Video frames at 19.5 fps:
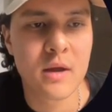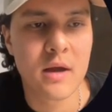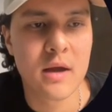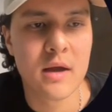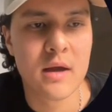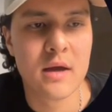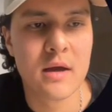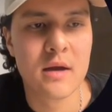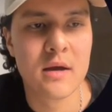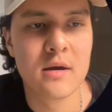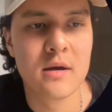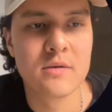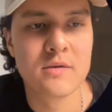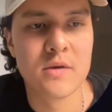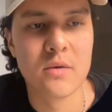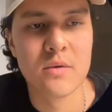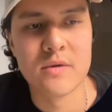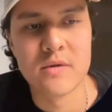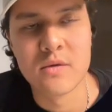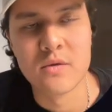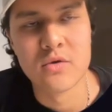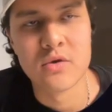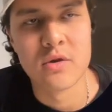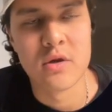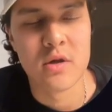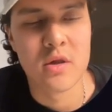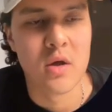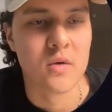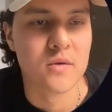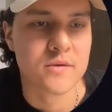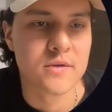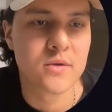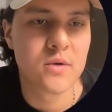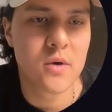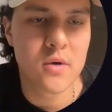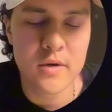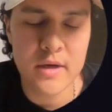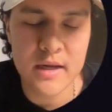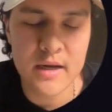So it's usually close
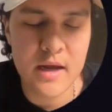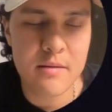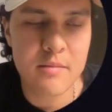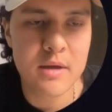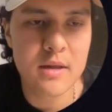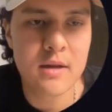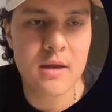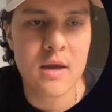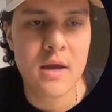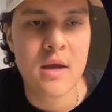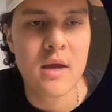to ON, I mean,